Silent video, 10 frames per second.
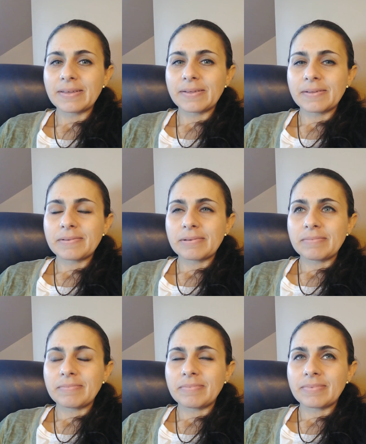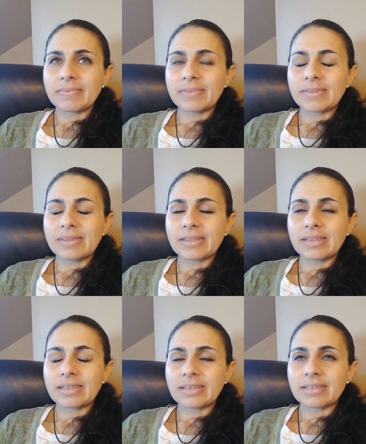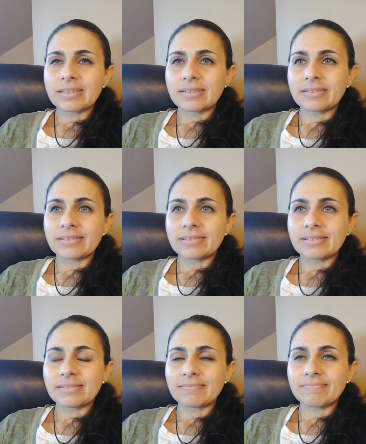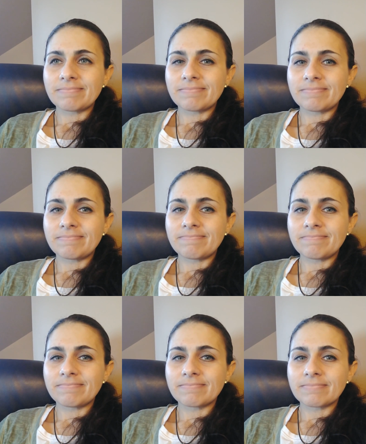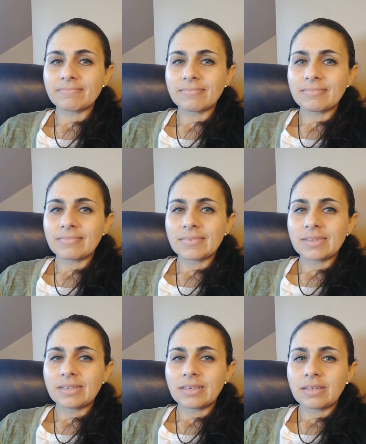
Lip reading: Nothing is said.